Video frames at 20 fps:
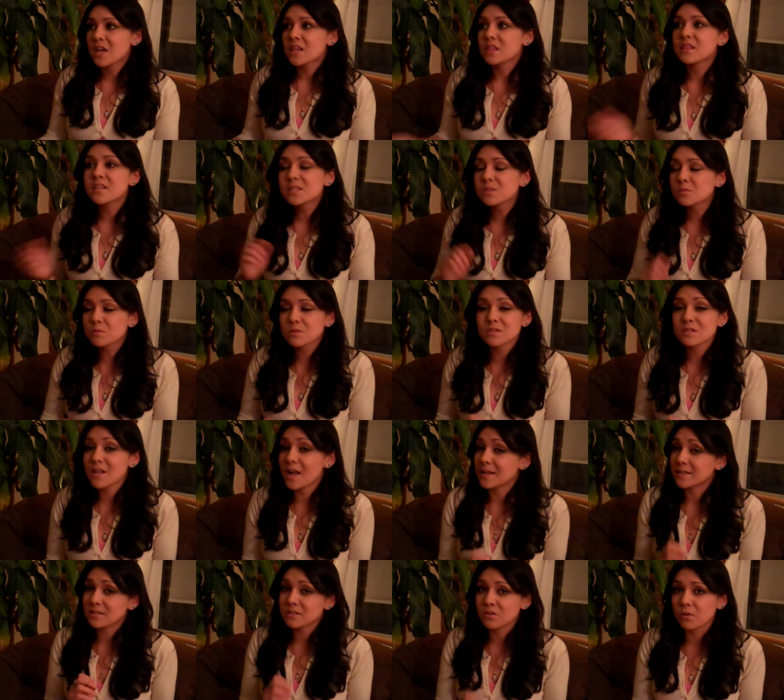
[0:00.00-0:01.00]
This was
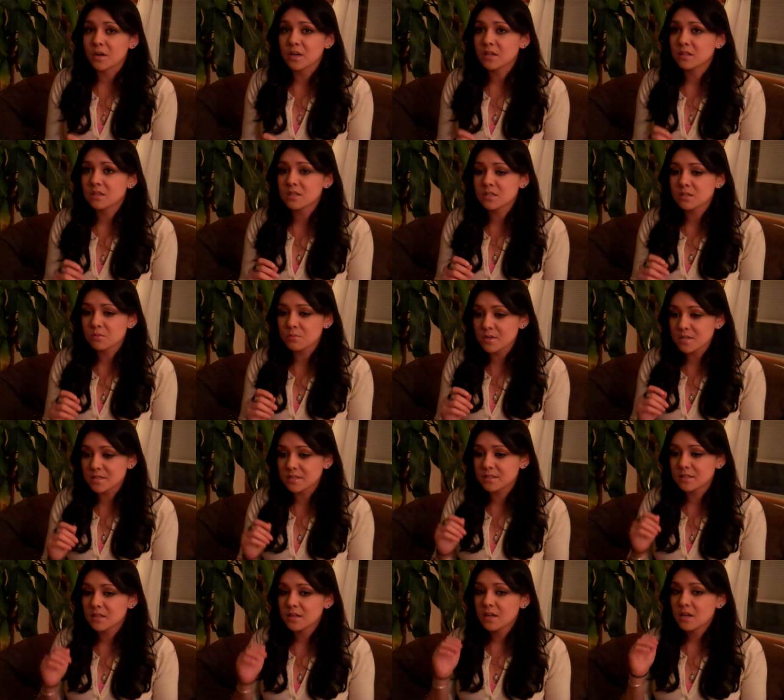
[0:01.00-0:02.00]
not snoring. This
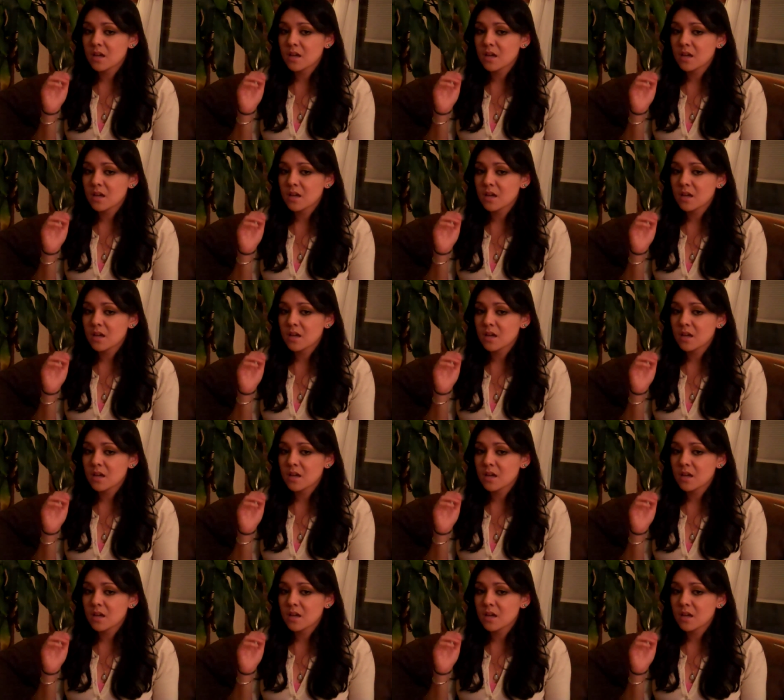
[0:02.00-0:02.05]
was